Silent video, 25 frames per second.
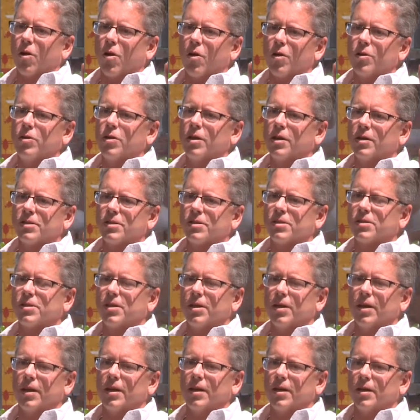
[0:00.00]
All you can
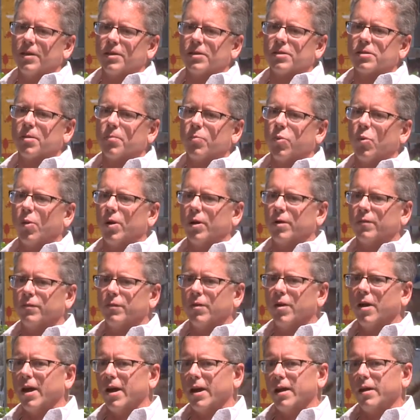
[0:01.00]
see is the point of
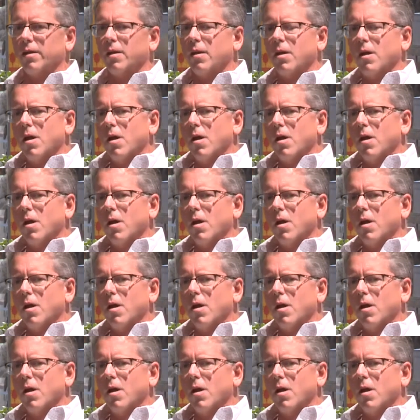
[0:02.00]
light.